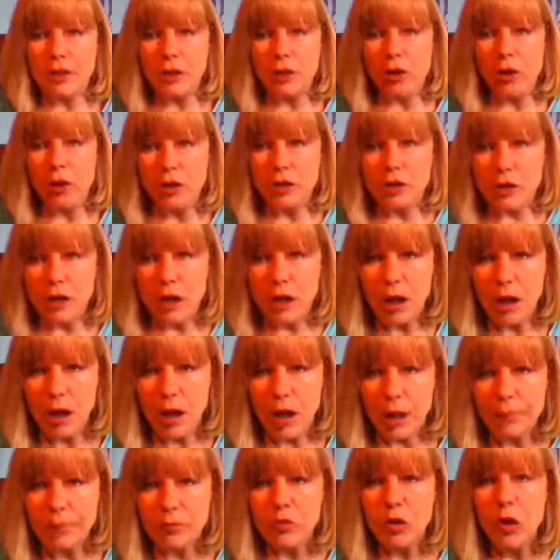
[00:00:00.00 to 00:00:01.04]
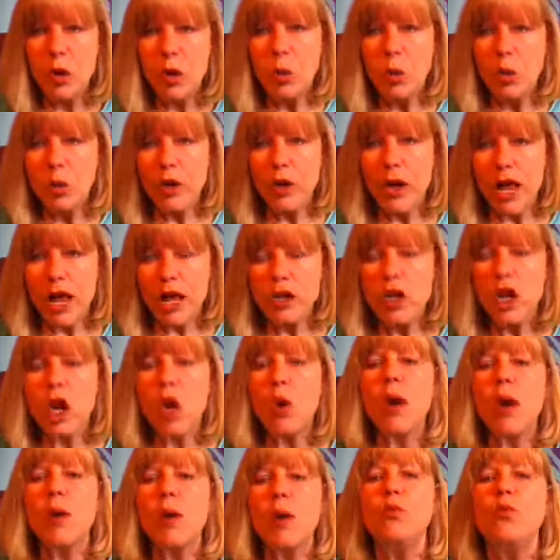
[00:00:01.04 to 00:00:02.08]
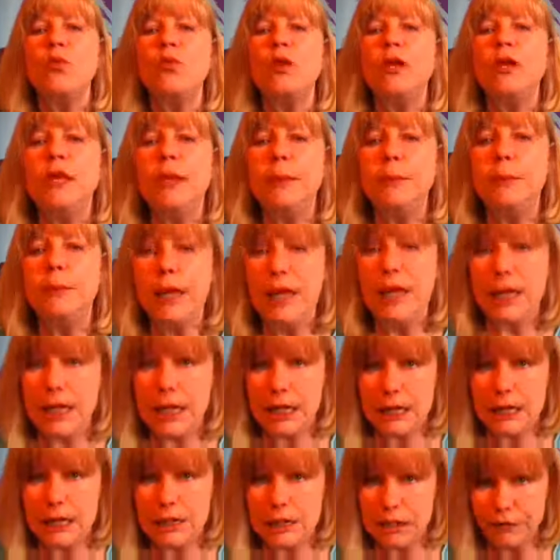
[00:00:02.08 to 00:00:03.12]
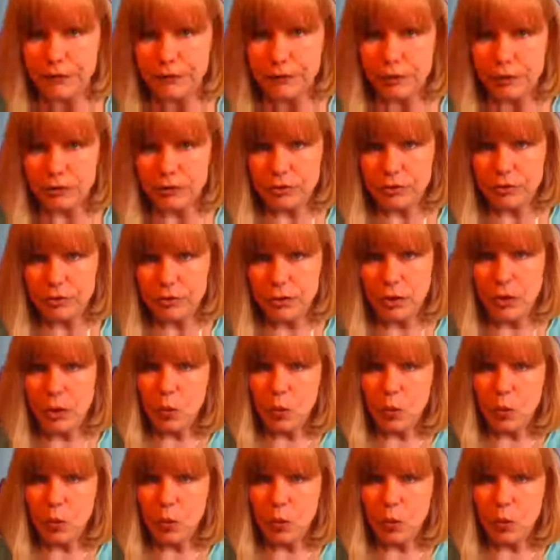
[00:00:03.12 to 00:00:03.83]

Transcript: are times when I know I'm really making a difference,